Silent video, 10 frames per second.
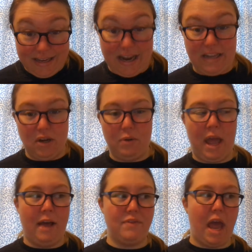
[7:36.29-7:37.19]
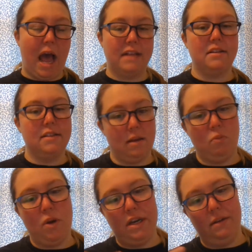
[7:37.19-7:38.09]
And I don't have to ask
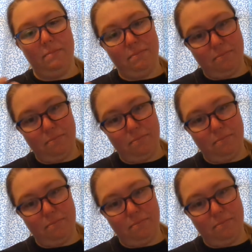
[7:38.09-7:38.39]
someone to